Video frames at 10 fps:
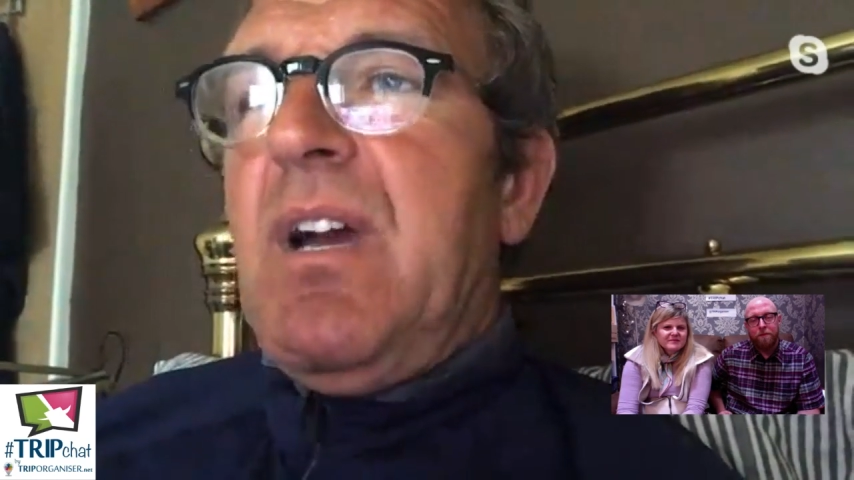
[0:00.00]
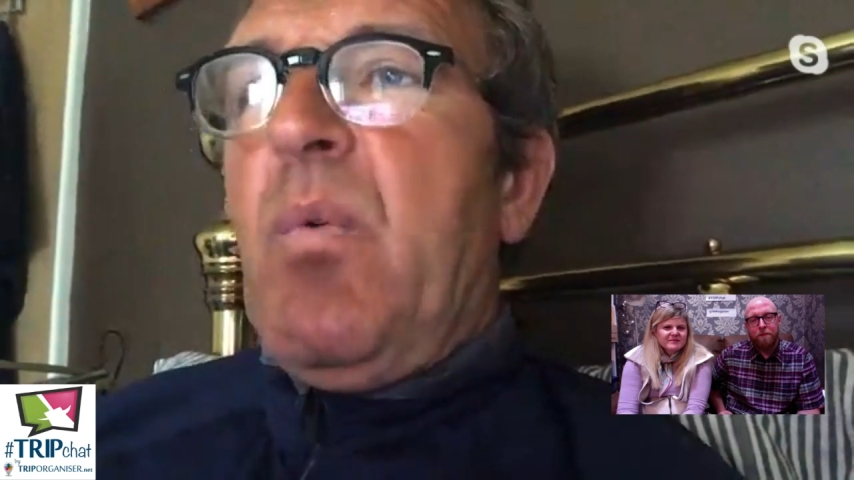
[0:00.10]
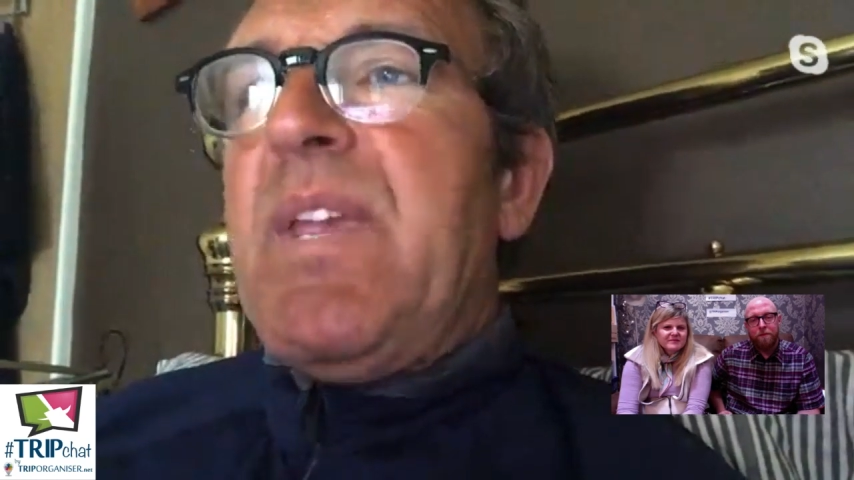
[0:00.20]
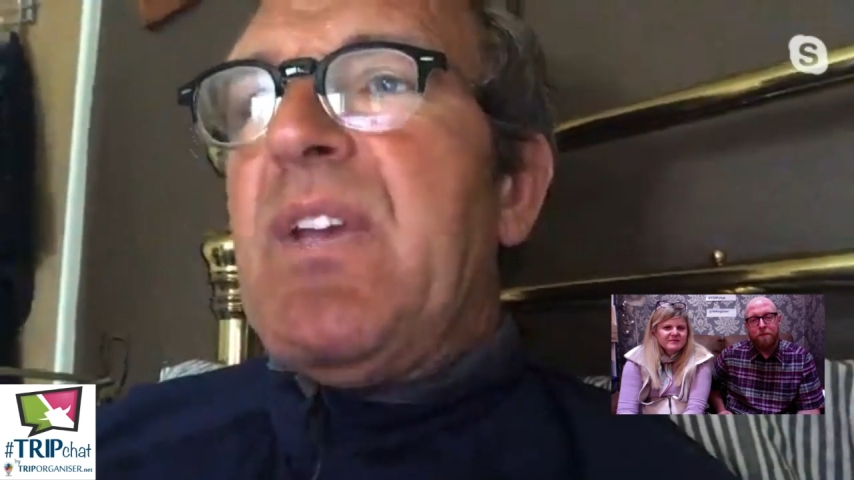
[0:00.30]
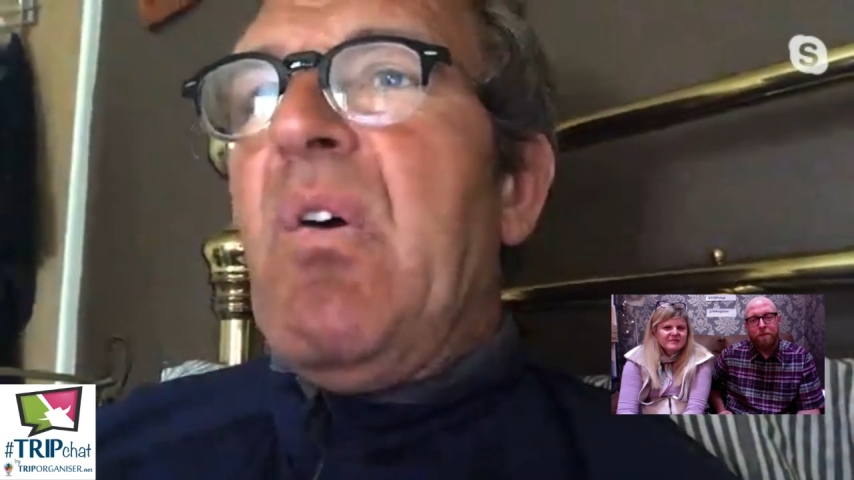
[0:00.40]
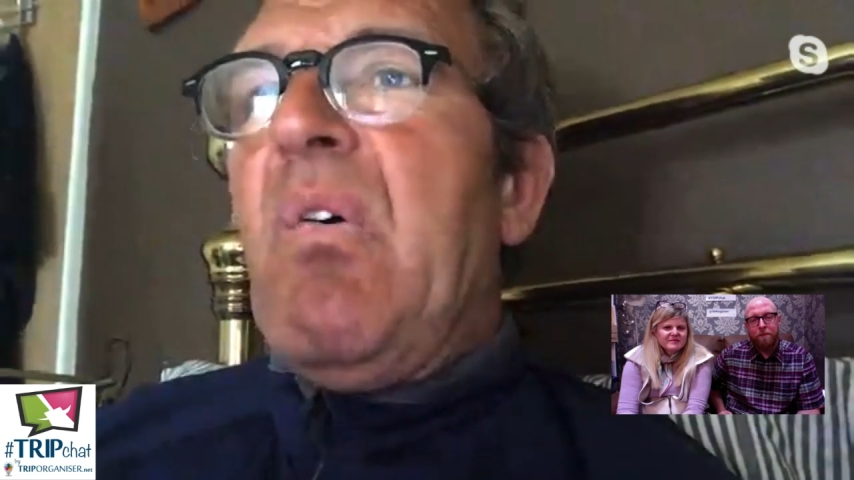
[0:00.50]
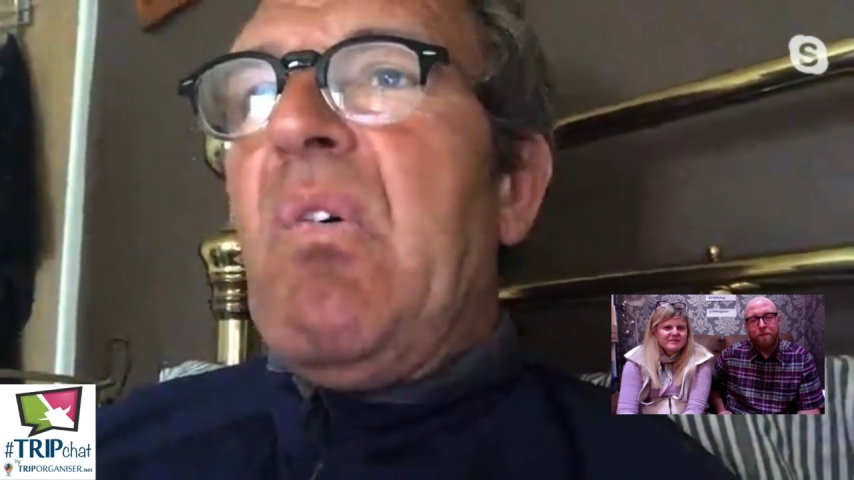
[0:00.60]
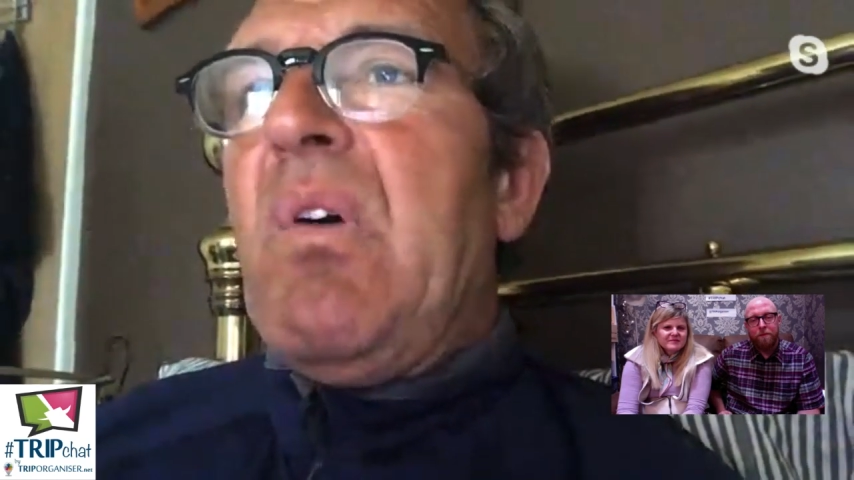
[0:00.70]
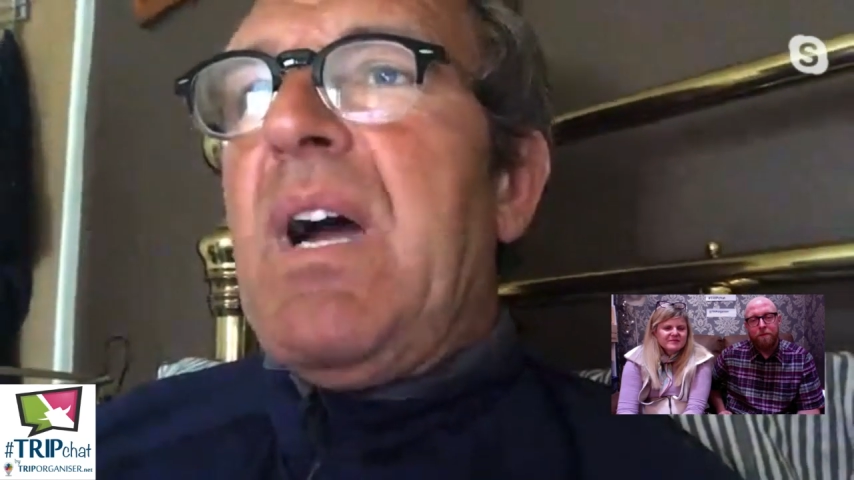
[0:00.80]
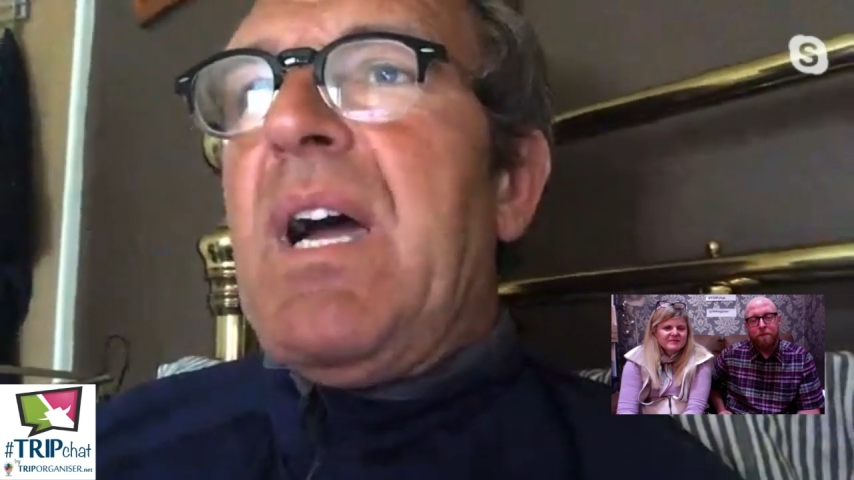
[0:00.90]
away you
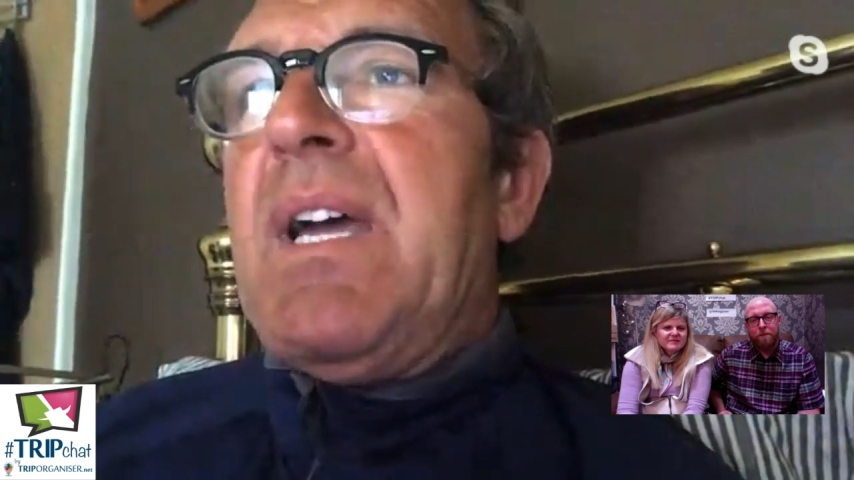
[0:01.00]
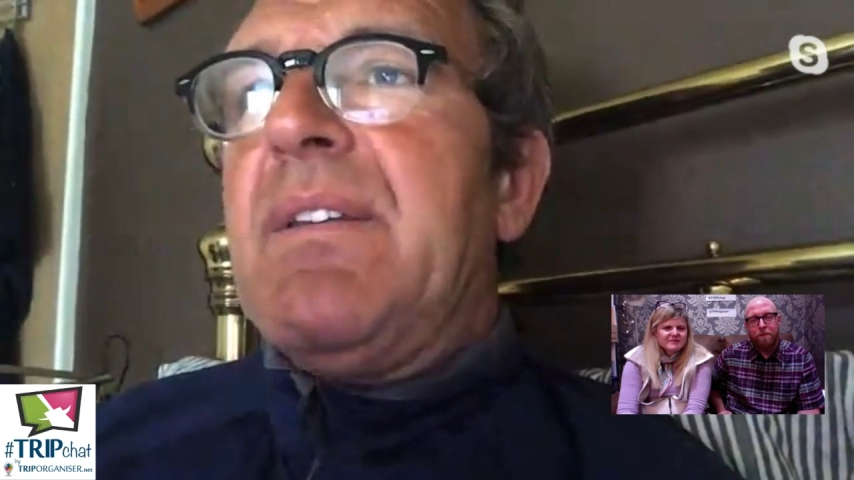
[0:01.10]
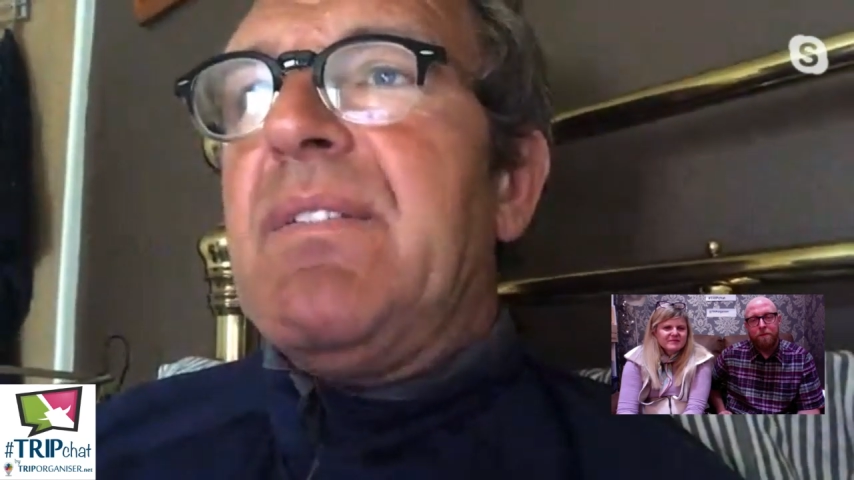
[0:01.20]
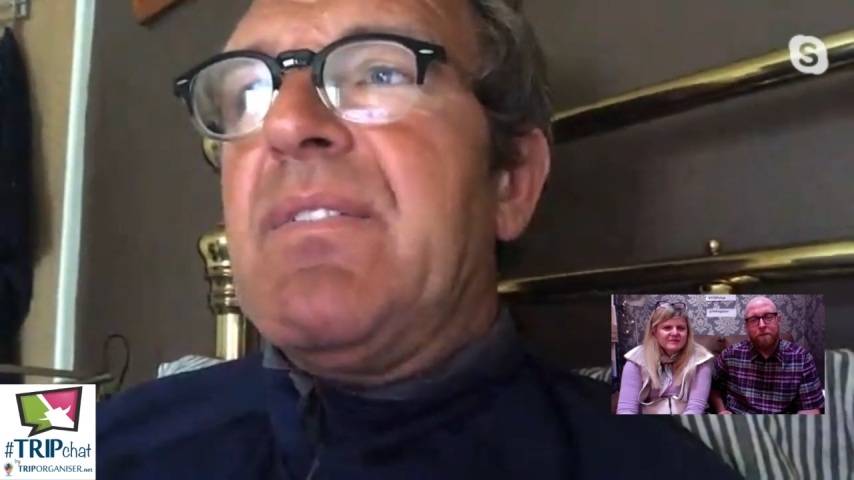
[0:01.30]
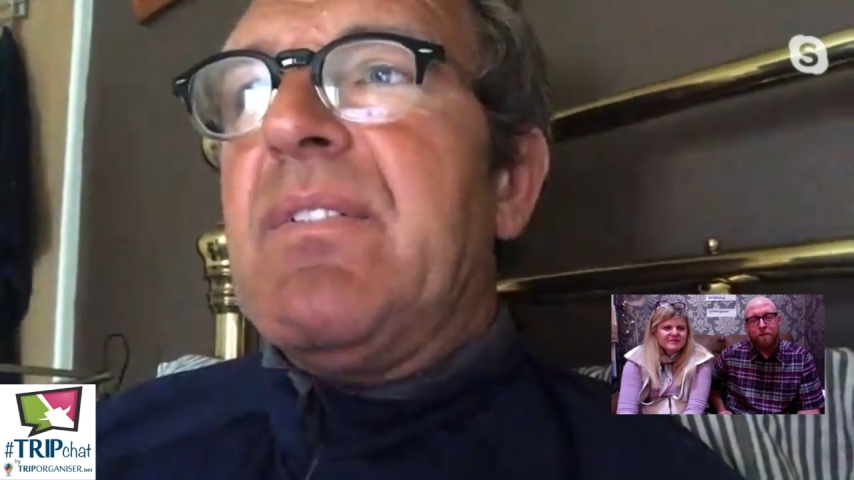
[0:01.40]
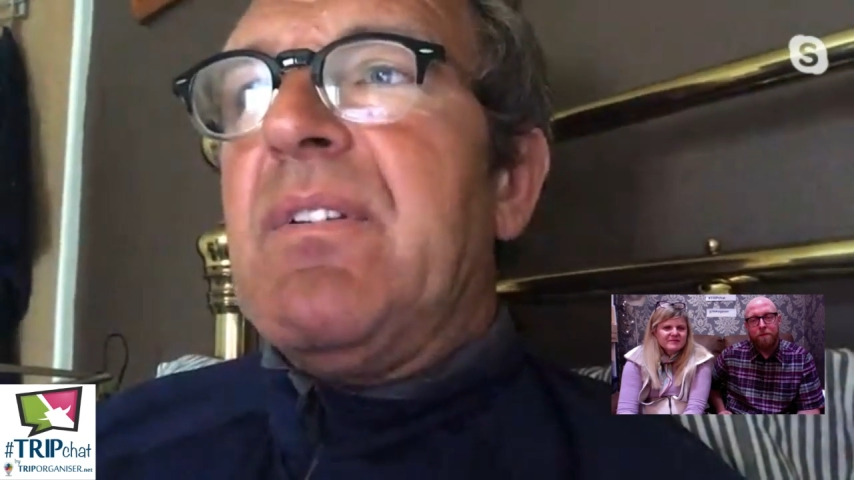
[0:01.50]
go. And,